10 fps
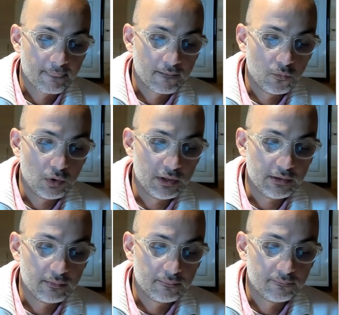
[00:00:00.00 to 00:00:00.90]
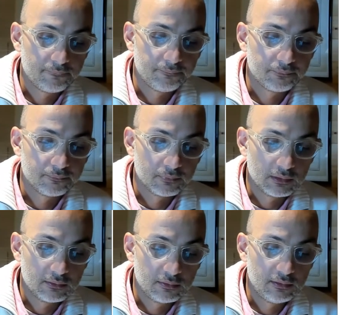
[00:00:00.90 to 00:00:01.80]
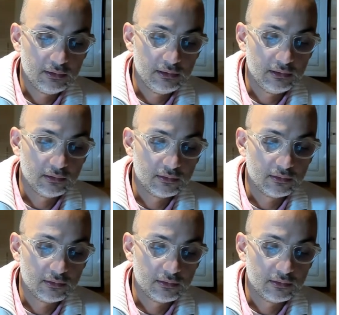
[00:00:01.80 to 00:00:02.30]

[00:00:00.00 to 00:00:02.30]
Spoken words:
1 t